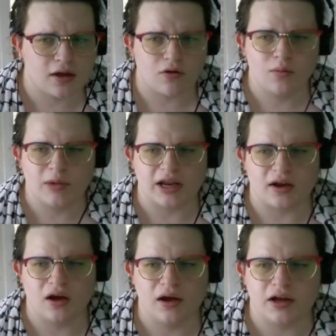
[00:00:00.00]
Oh my
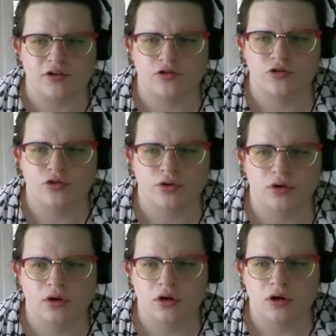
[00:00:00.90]
gosh.
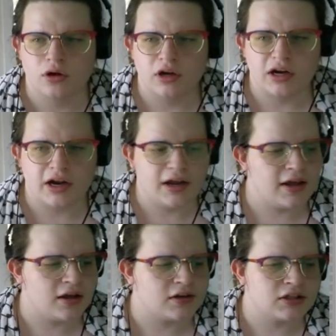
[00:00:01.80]

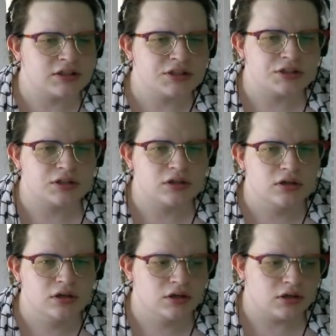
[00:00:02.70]
And
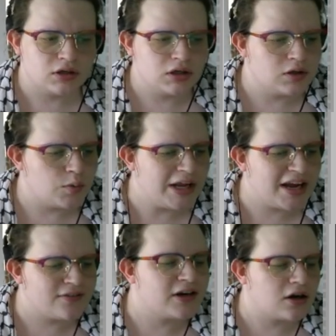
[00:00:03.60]
we
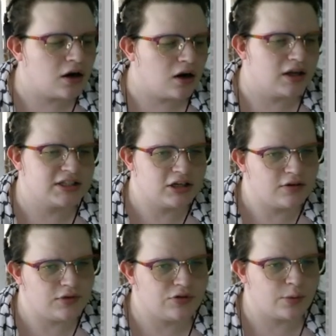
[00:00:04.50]
haven't caught any
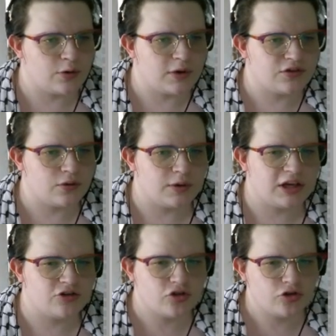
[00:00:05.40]
of these Pokemon, so we
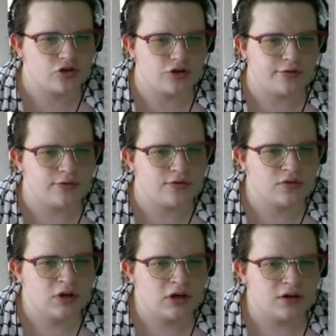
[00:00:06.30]
can just choose
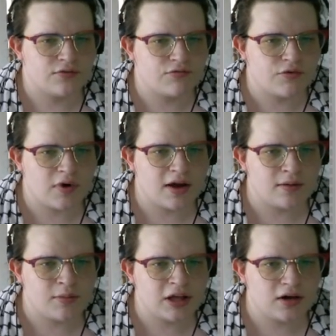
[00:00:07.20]

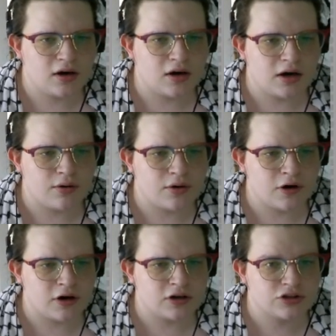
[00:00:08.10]
from
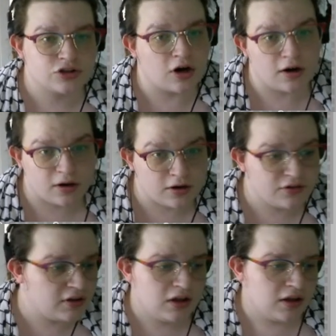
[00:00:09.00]
our starters.
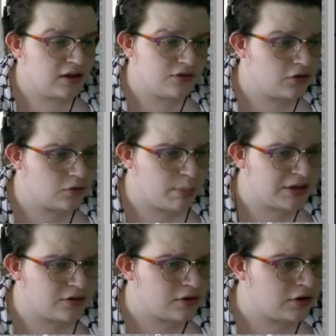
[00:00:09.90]
And this is
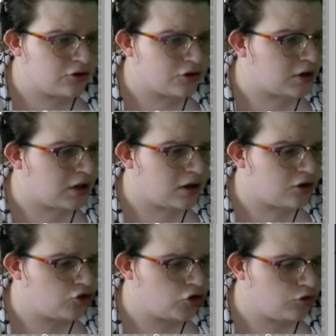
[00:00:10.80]
basically just a
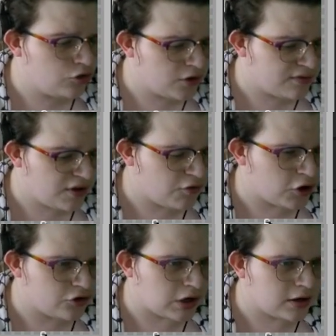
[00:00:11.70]
choose your favorite
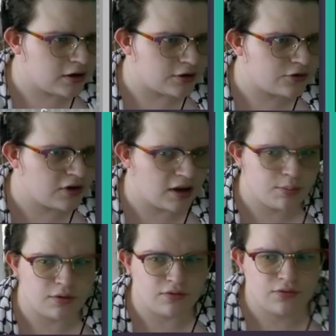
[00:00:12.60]
starters type
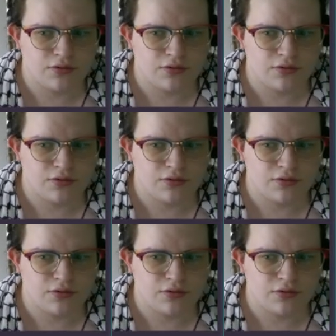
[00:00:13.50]
of